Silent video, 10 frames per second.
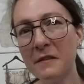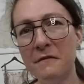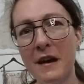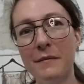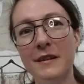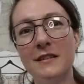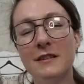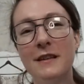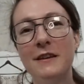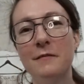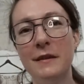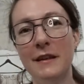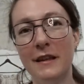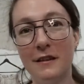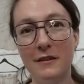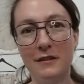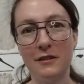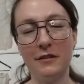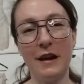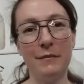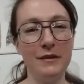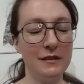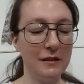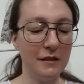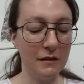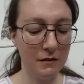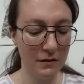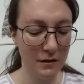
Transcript: fabrics, so that could be like a good scrap busting.